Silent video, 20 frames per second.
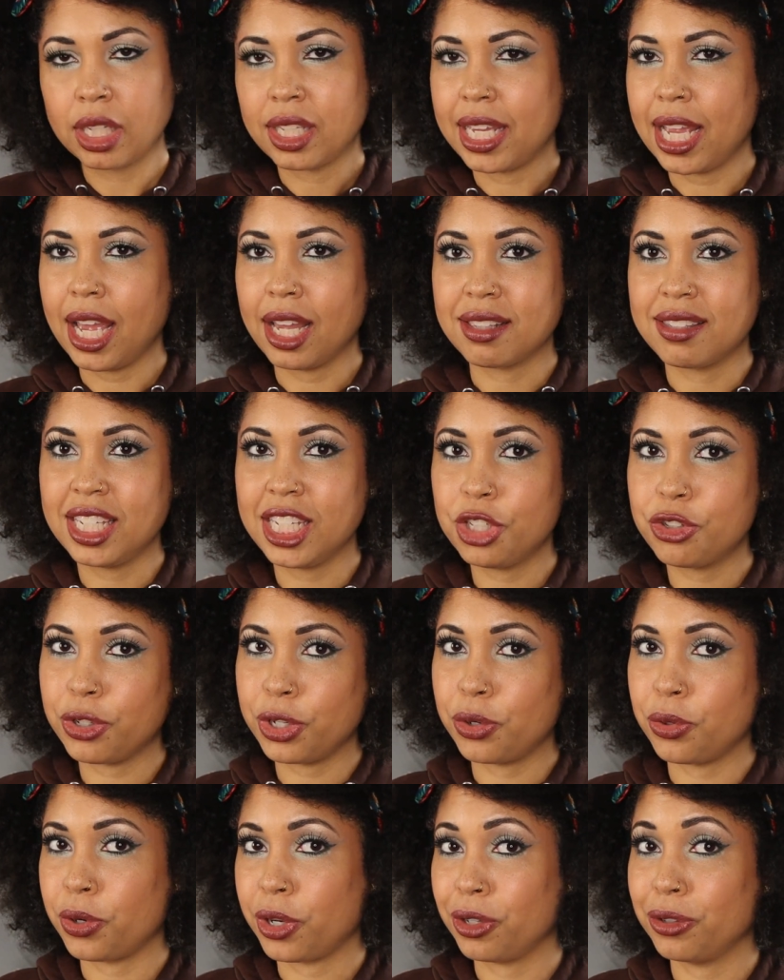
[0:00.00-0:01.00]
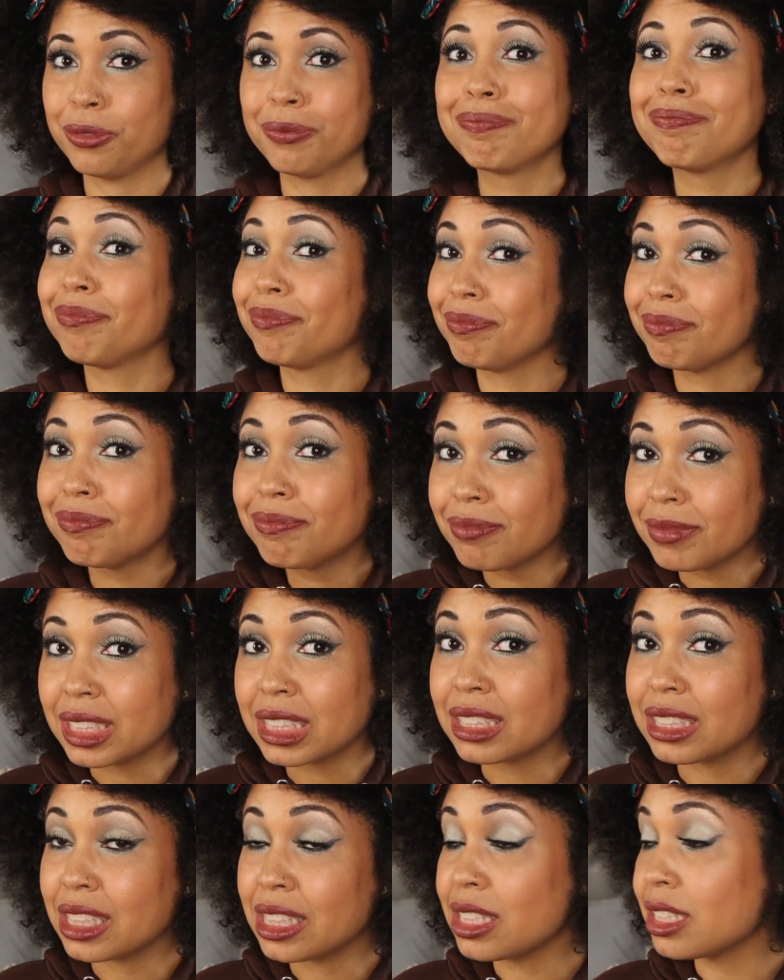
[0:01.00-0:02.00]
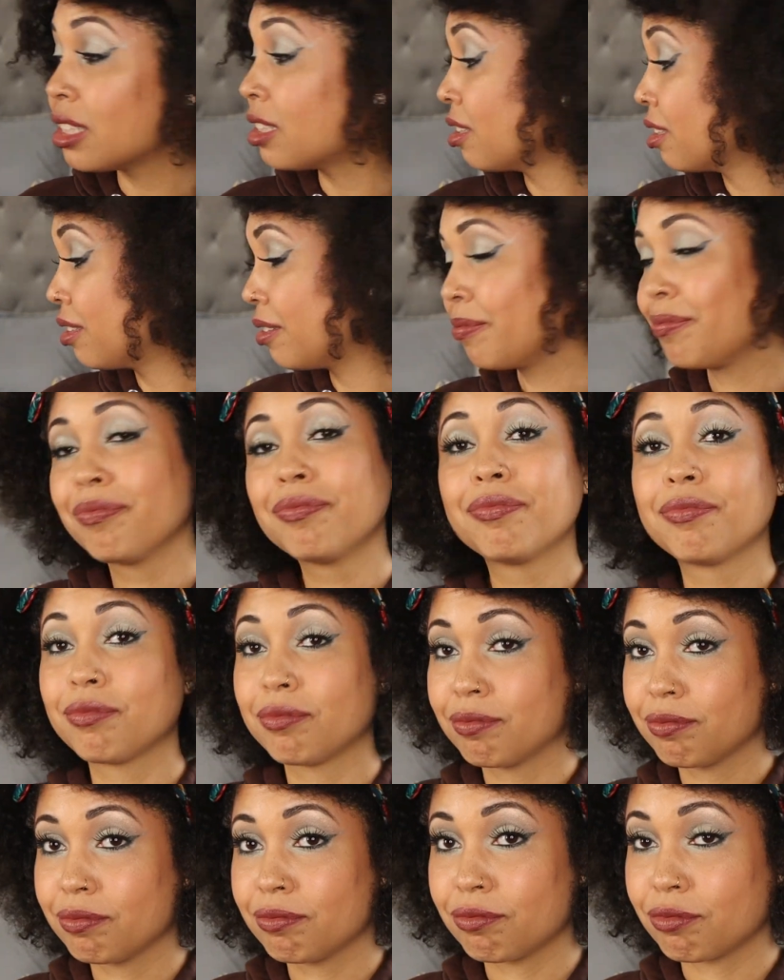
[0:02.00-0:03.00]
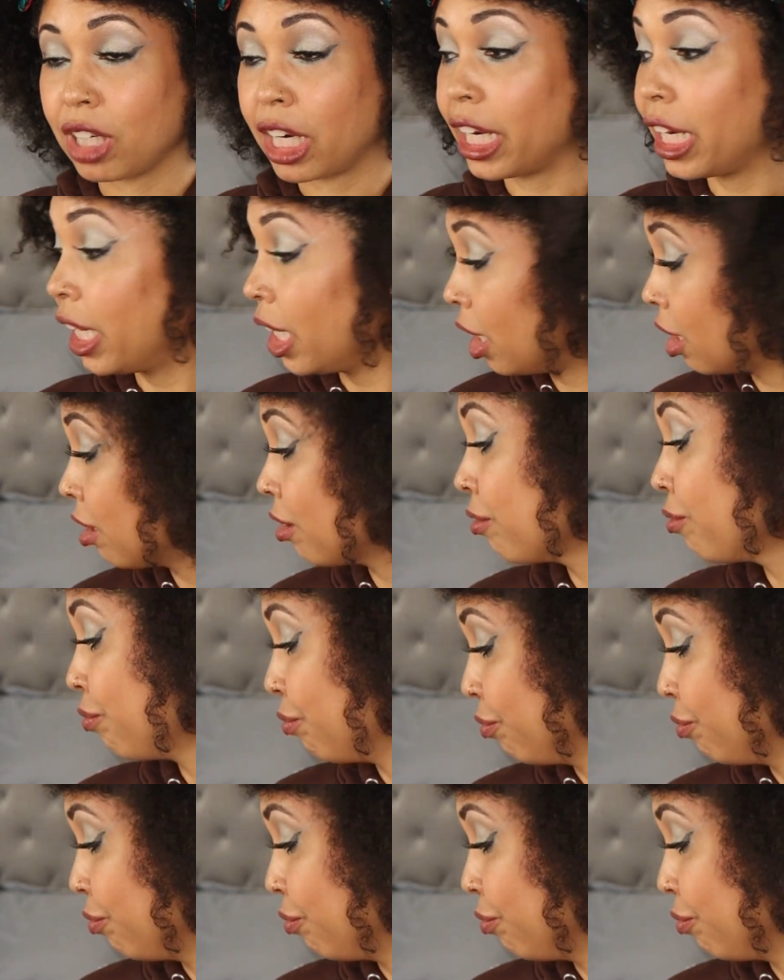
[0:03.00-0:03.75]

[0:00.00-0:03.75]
yeah, tea tree oil. This is right here.